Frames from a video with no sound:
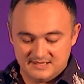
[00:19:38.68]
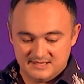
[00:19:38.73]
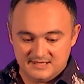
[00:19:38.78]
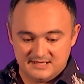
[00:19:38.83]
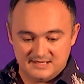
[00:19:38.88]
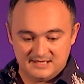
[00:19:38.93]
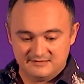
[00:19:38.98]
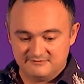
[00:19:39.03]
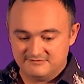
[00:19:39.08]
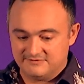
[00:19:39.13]

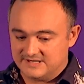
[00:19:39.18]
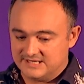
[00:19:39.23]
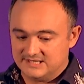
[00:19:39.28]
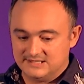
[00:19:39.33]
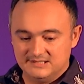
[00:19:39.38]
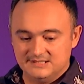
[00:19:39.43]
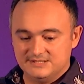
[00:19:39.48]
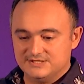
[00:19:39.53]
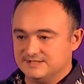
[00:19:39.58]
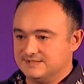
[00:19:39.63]
And
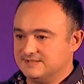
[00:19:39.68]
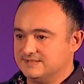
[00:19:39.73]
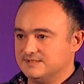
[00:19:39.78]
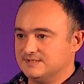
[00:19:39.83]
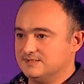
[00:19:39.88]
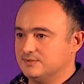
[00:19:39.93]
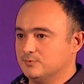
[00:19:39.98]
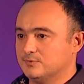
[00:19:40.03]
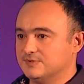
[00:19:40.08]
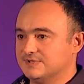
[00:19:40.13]
finally, just
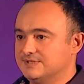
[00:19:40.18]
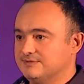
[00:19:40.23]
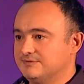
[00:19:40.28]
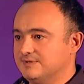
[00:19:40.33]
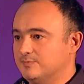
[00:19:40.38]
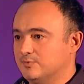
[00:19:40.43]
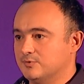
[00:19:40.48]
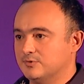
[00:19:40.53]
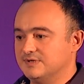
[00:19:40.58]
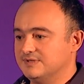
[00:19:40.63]
stores the
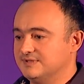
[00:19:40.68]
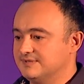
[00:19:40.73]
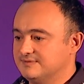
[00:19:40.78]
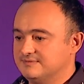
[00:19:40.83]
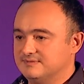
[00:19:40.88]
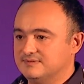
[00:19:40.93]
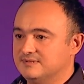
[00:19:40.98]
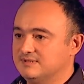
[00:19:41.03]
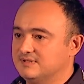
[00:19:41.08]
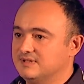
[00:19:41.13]
report,
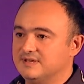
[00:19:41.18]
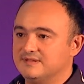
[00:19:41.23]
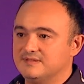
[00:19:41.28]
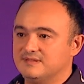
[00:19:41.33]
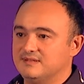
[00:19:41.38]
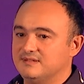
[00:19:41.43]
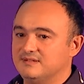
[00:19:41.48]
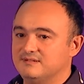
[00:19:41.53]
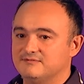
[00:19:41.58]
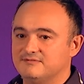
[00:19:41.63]

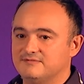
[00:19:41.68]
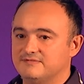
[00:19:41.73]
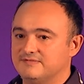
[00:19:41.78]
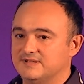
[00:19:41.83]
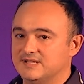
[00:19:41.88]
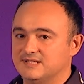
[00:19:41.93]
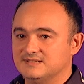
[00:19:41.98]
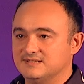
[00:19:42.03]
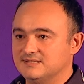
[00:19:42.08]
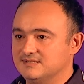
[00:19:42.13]
nothing
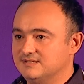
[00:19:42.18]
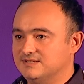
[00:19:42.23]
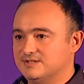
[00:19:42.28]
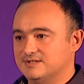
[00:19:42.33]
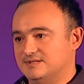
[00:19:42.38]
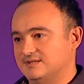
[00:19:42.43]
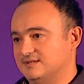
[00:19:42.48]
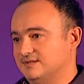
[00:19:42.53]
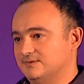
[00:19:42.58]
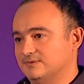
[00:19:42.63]
fancy,
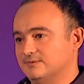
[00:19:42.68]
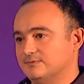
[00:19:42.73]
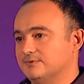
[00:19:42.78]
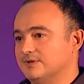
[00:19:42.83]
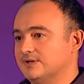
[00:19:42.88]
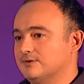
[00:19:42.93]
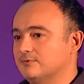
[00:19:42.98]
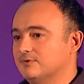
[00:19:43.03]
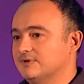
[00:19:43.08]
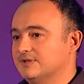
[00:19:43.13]
just
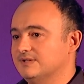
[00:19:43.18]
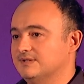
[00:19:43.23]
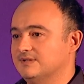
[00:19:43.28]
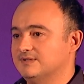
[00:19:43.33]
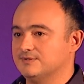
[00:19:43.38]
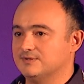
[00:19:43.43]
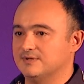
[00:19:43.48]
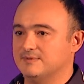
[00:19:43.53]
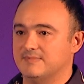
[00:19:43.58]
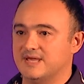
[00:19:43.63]
record it
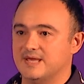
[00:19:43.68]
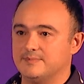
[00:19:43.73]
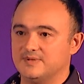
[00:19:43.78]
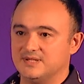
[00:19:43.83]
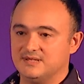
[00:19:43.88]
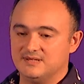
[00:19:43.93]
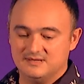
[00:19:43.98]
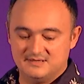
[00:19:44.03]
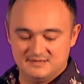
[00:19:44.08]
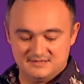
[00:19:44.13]
into a
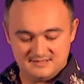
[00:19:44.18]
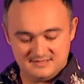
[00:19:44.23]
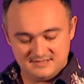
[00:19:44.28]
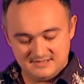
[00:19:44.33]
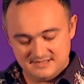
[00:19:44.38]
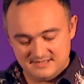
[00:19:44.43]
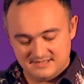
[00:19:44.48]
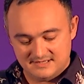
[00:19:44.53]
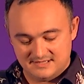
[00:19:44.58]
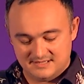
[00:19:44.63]
mapping
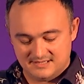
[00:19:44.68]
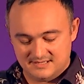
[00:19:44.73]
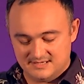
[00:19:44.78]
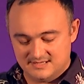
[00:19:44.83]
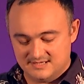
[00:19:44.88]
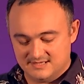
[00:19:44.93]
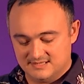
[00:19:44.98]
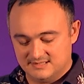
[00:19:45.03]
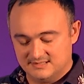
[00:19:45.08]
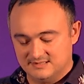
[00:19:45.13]

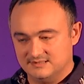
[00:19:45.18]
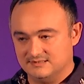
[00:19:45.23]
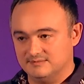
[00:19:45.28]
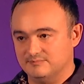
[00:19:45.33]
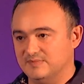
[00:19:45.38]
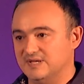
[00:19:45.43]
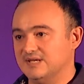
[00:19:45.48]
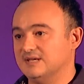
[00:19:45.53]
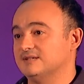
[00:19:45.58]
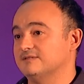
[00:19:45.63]
and
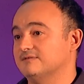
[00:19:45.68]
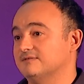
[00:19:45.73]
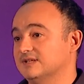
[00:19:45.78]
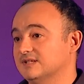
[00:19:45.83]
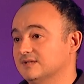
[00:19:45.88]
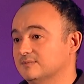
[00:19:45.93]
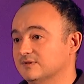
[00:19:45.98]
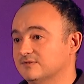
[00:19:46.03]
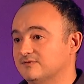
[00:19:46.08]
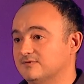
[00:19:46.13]
make it
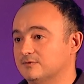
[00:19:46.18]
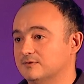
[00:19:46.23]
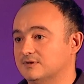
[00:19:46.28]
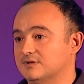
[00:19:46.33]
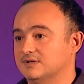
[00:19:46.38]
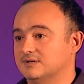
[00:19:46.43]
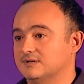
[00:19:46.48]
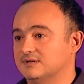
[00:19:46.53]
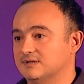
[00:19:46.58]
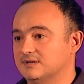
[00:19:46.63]
available
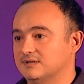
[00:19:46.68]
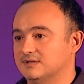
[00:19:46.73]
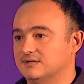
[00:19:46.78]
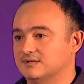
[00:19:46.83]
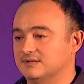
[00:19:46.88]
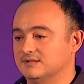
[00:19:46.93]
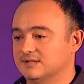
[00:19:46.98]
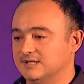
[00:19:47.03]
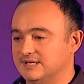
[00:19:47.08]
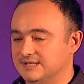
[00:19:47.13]
for
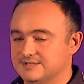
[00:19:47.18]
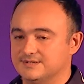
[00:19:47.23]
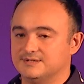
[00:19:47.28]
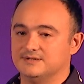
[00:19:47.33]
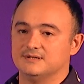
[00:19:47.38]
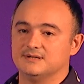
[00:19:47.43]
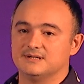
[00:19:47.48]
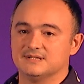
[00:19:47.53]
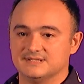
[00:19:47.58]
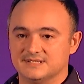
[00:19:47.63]

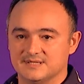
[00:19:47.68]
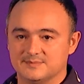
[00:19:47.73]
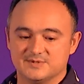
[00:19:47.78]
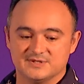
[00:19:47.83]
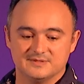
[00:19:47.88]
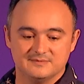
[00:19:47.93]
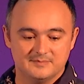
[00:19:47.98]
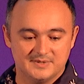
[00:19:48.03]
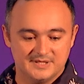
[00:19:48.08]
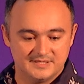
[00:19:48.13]
later
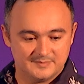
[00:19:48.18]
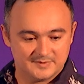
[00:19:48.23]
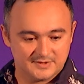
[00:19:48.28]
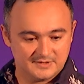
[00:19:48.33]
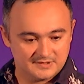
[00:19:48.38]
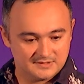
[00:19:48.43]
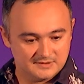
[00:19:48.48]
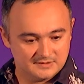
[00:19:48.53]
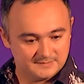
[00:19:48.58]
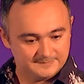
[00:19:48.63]
consumption by the
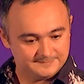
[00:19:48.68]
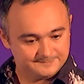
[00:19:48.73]
protocol.